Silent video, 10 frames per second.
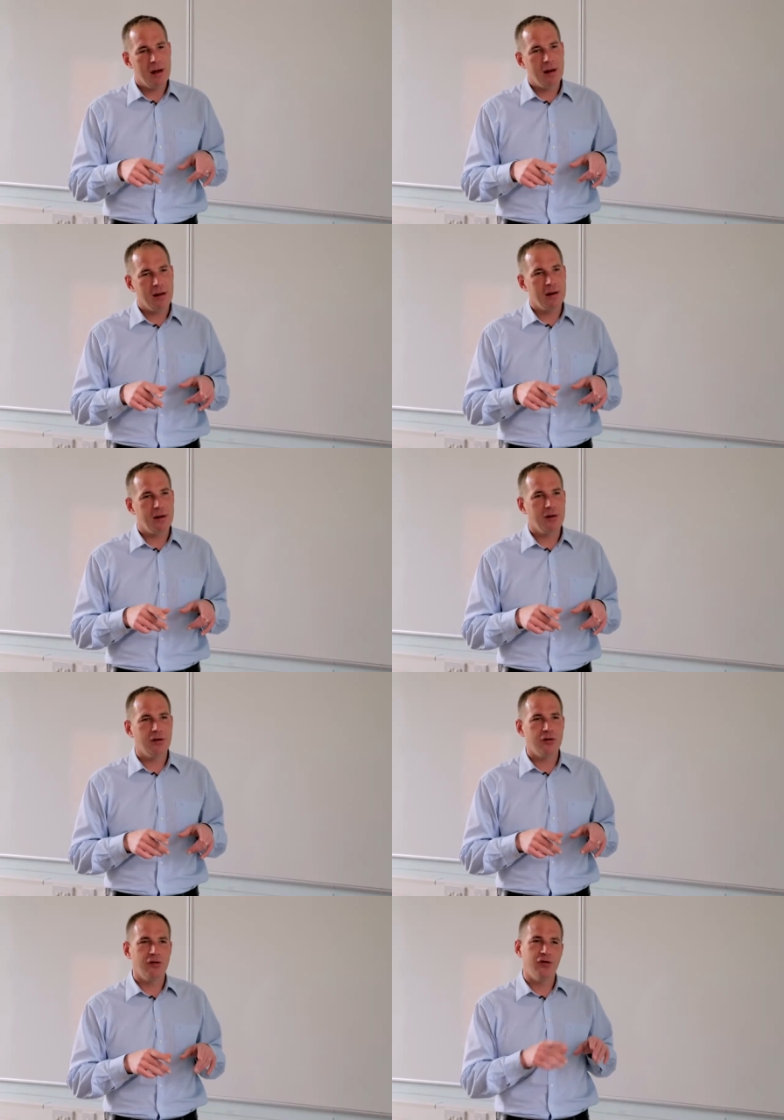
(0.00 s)
I
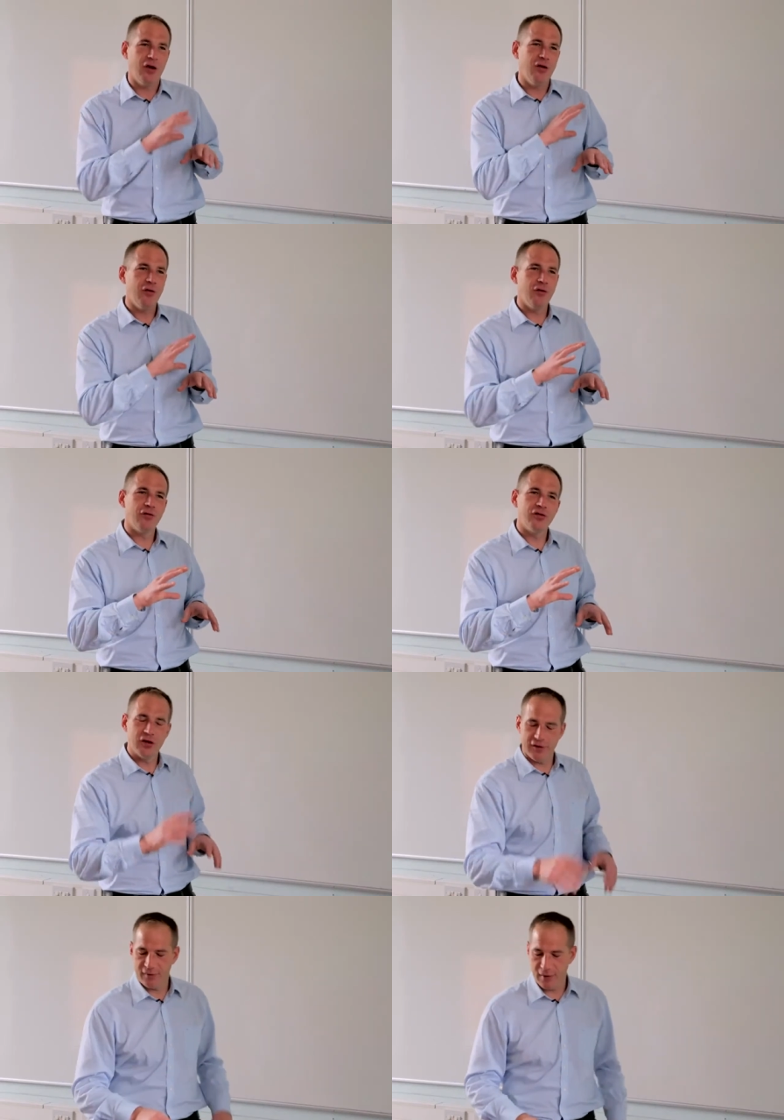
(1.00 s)
show you
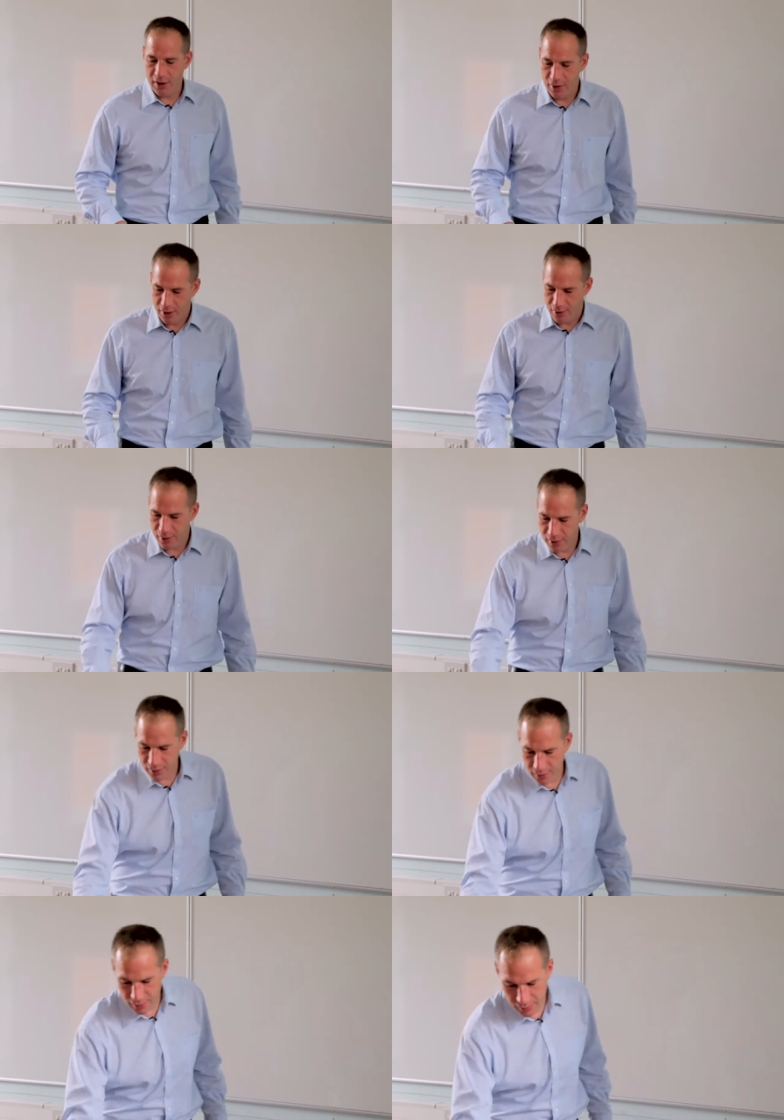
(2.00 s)
just
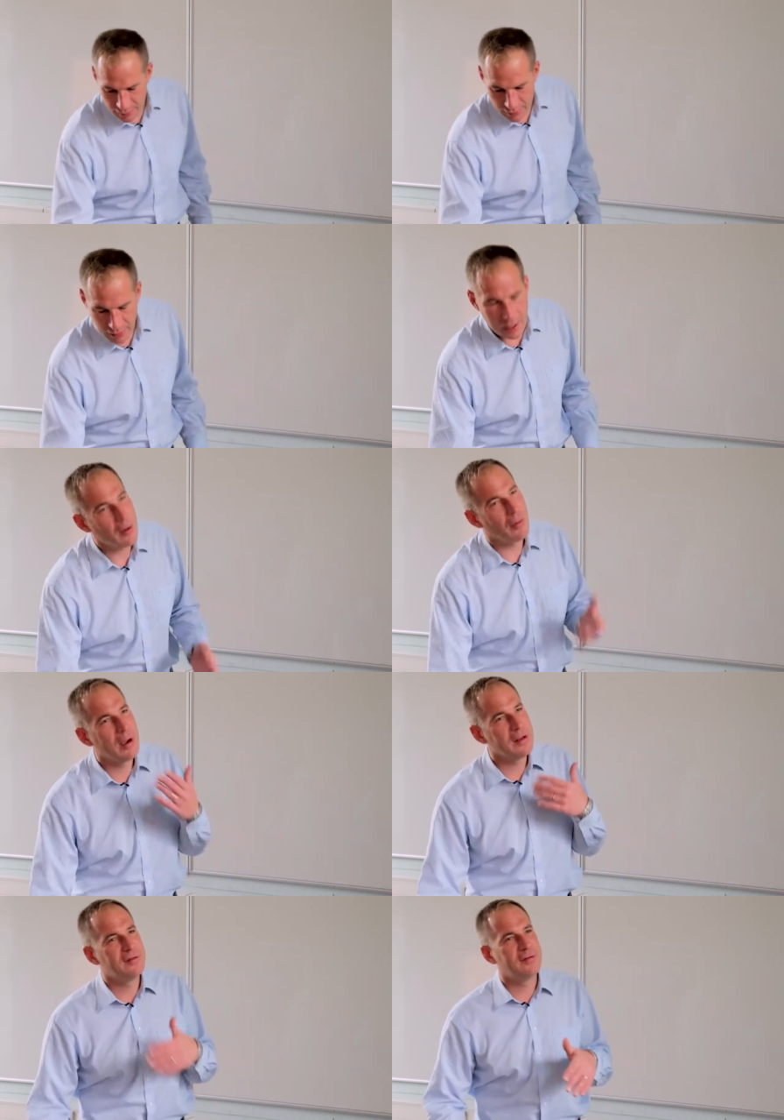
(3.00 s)
how
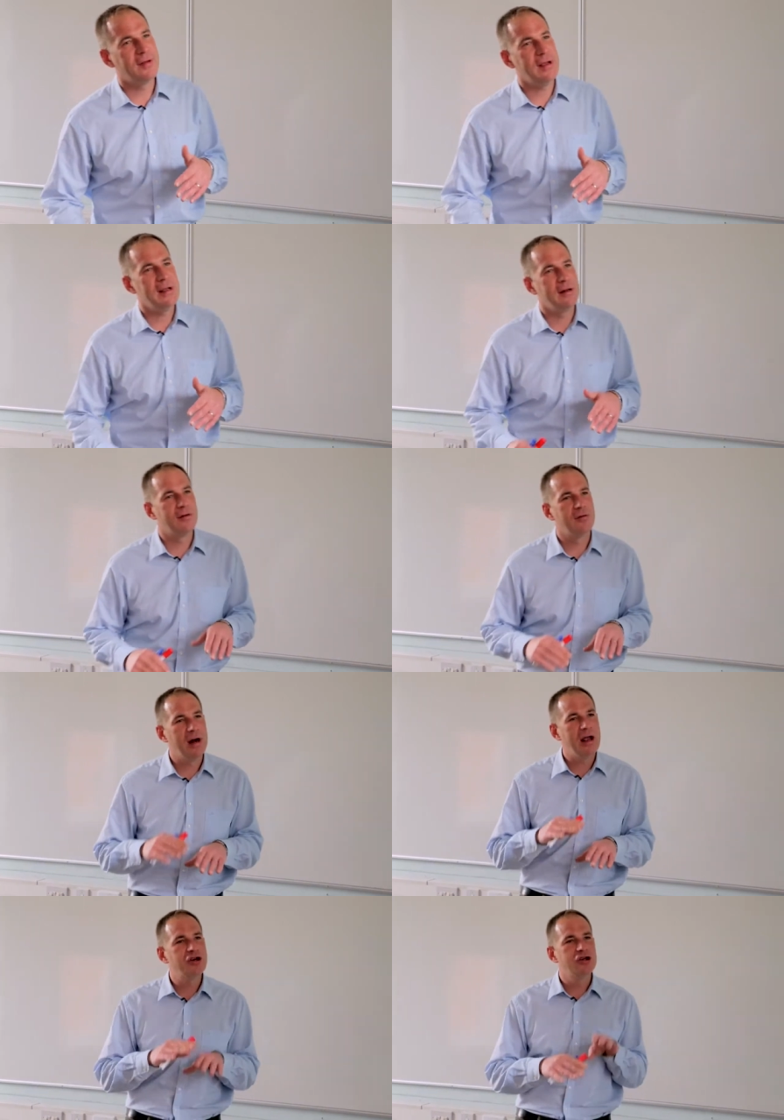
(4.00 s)
I see the
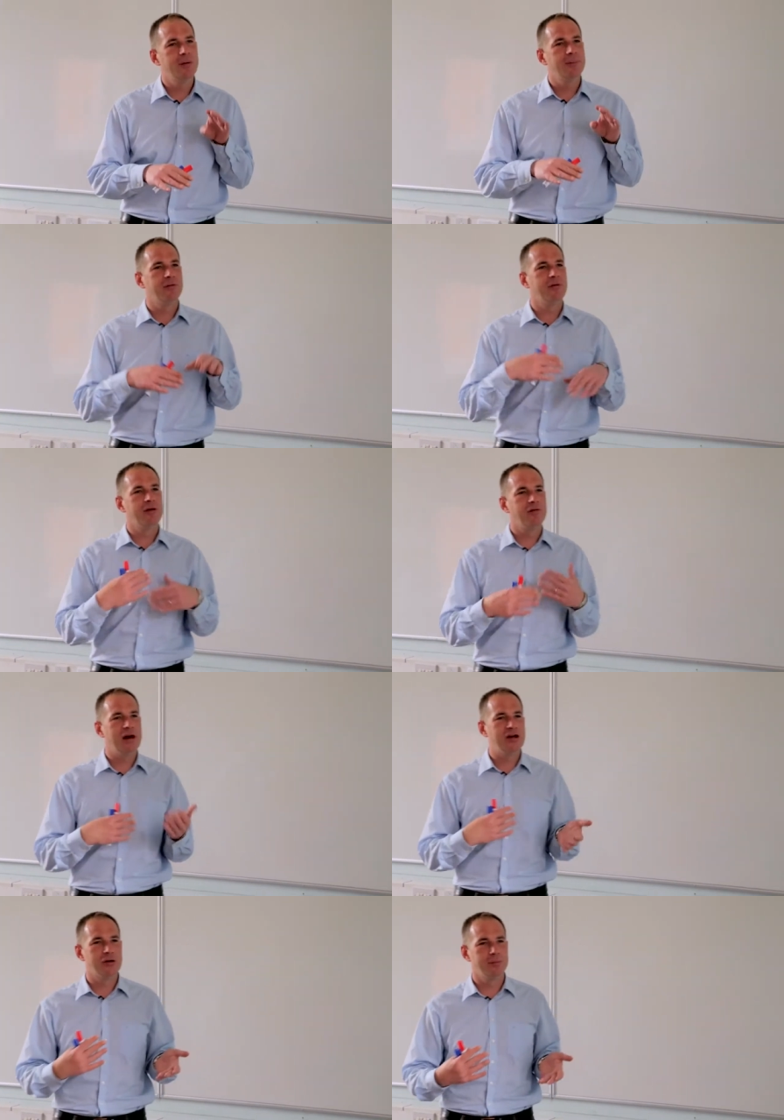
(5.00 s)
relationship between
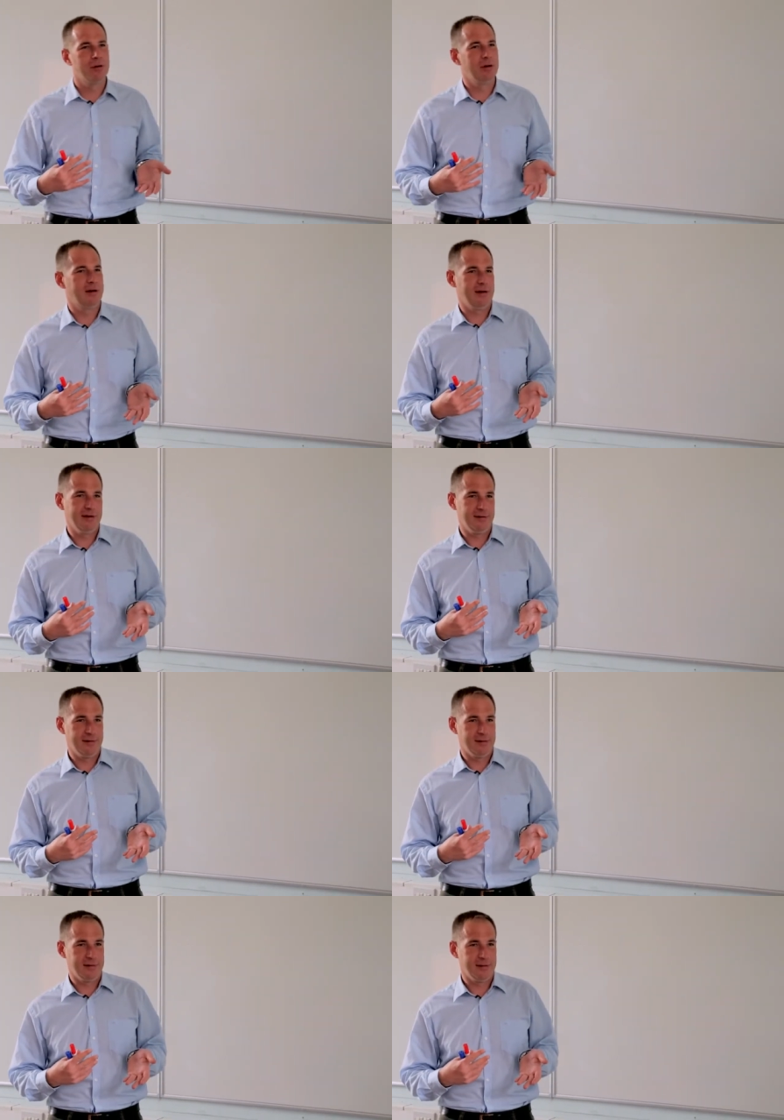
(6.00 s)
religion and
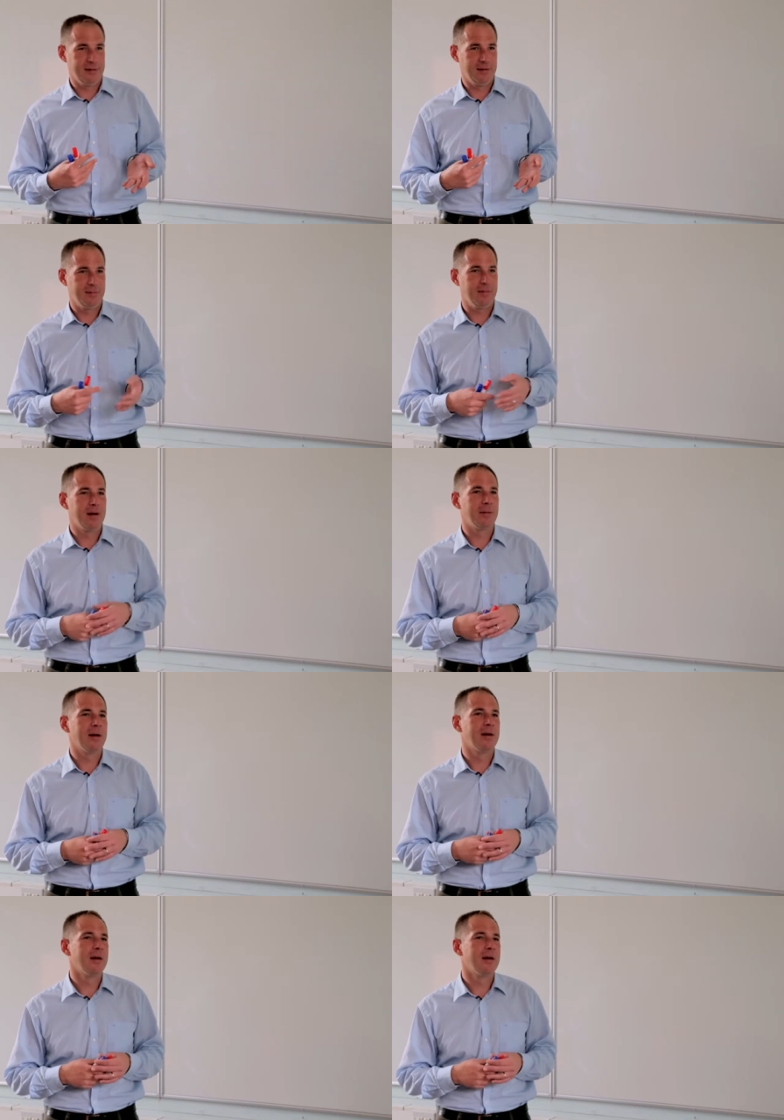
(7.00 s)
politics? Maybe.